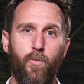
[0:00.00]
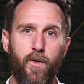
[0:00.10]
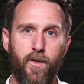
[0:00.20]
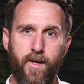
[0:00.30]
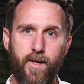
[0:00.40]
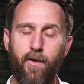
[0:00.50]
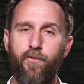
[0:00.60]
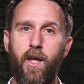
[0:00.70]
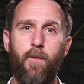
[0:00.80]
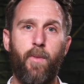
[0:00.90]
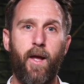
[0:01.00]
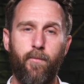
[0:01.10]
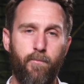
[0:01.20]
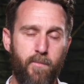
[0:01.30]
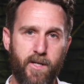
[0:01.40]
with Gaddafi
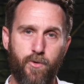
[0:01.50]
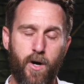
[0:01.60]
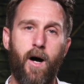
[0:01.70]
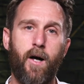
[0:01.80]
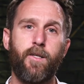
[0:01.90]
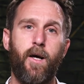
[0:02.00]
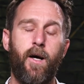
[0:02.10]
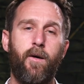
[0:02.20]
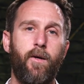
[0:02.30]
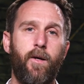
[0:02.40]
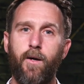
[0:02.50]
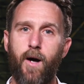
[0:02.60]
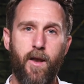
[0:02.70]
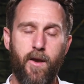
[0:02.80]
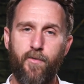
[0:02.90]
being in Misrata
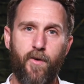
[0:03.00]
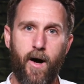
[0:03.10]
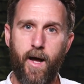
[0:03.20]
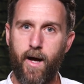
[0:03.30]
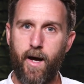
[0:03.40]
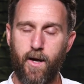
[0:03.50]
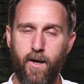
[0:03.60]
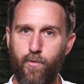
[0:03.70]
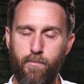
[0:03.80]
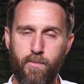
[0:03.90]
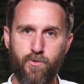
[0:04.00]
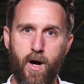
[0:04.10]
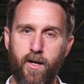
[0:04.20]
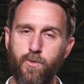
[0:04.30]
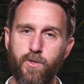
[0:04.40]
under fire, kind of when
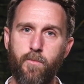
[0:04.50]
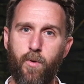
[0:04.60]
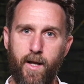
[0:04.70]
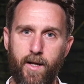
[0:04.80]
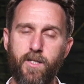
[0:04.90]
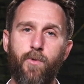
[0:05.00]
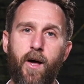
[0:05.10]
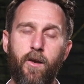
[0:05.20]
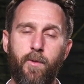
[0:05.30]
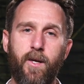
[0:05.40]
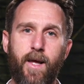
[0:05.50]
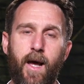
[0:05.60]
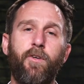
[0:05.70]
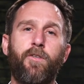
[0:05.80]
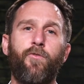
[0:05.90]
Misrata was completely surrounded by
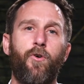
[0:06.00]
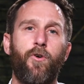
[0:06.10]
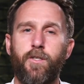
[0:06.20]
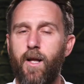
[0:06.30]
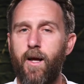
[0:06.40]
Gaddafi's forces.